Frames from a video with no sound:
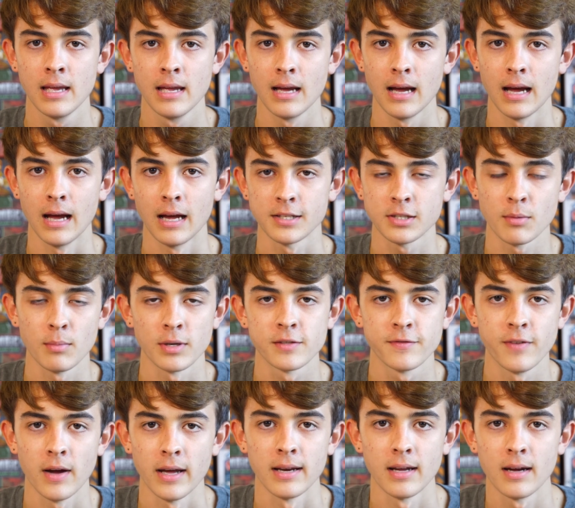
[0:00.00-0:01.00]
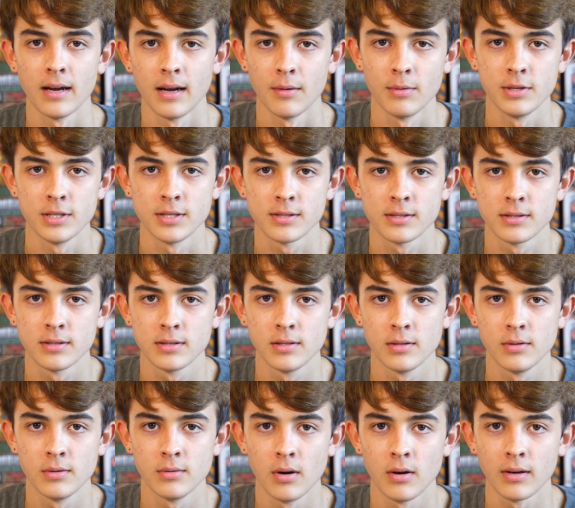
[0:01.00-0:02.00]
uh, so much fun. Uh, we just
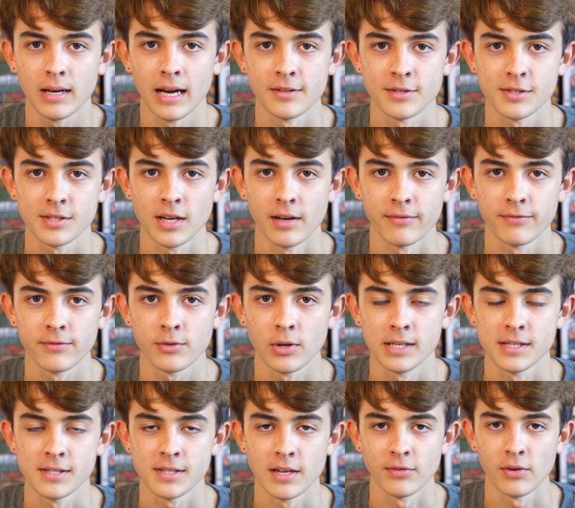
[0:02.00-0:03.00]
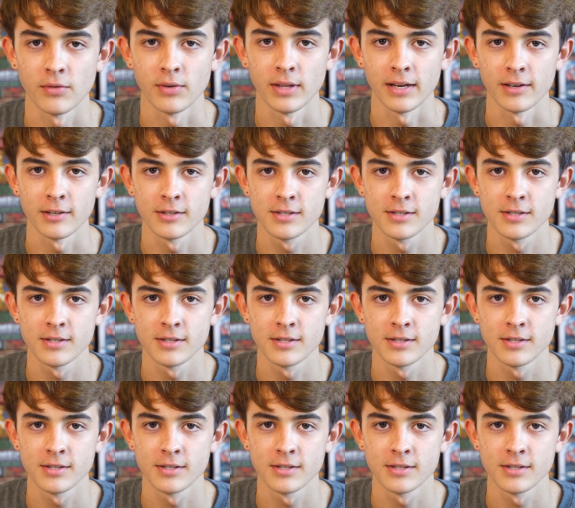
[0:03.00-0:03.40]
do all kinds of stuff, crazy stuff over there.